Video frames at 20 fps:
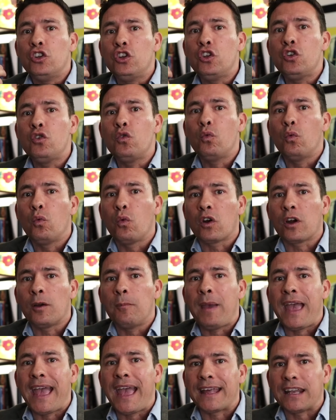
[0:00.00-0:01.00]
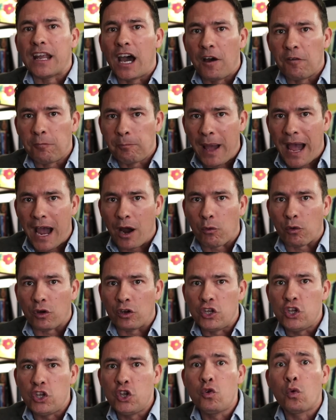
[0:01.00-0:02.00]
you were a man of
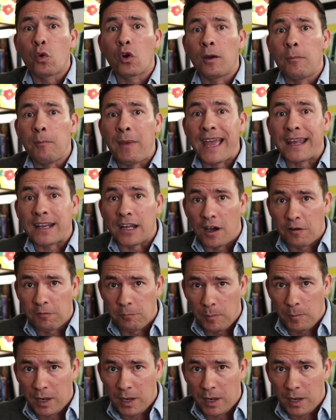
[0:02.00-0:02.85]
power. You were a man of